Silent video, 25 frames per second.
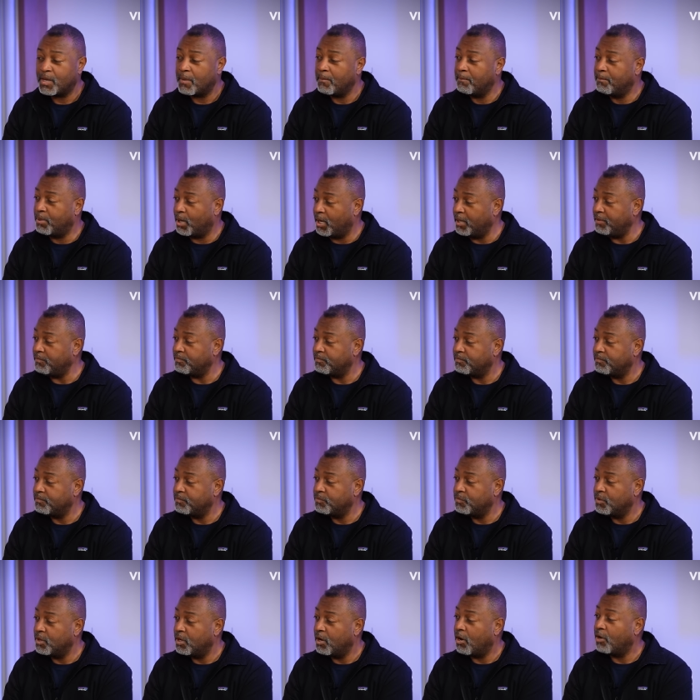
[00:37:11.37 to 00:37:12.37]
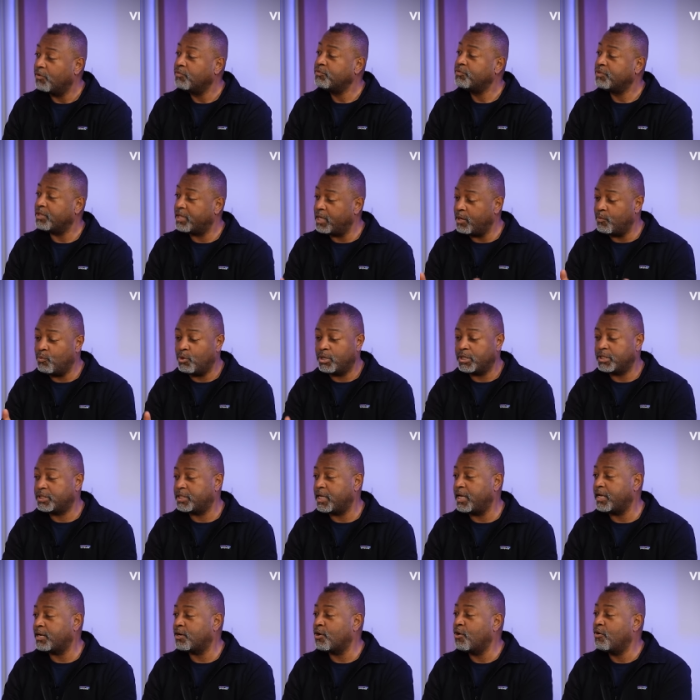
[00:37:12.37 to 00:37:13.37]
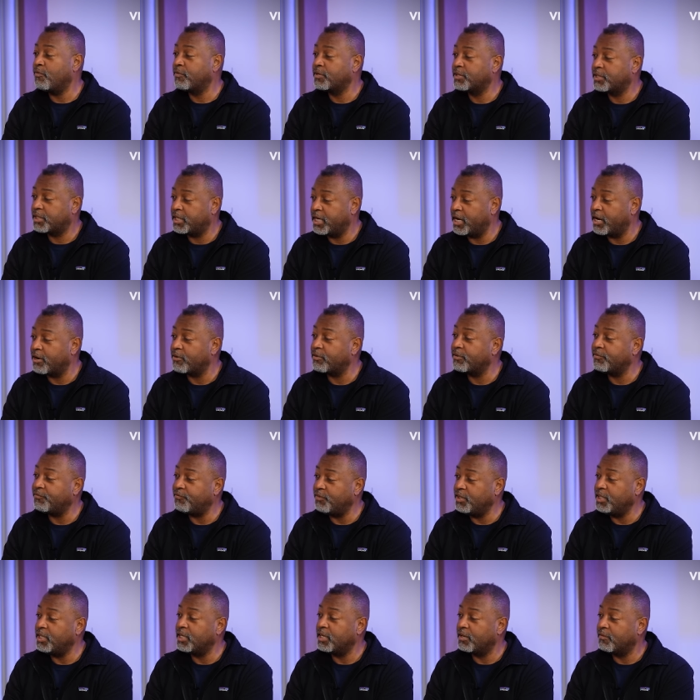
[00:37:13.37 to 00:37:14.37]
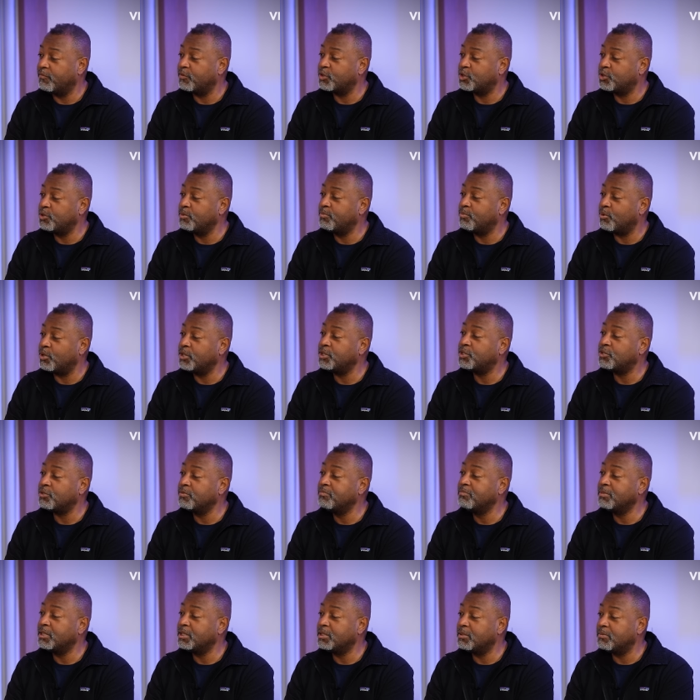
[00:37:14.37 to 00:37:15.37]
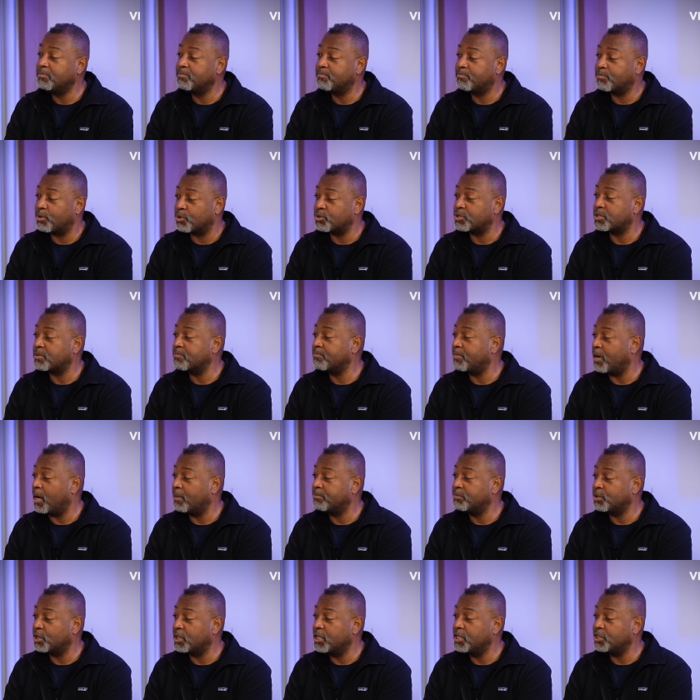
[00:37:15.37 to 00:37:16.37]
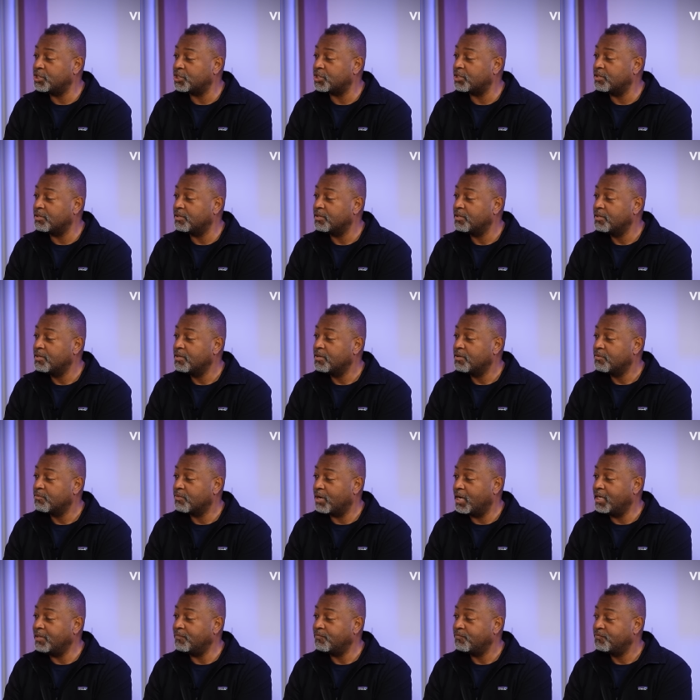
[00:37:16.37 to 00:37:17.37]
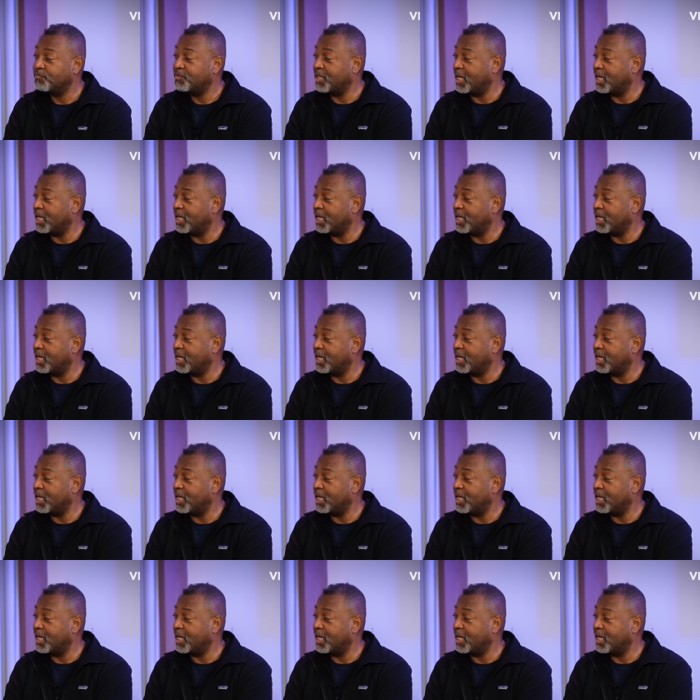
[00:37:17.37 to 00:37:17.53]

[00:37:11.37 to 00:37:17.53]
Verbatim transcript: But do they want to take over the care and feeding of a 2.2 million person population, right?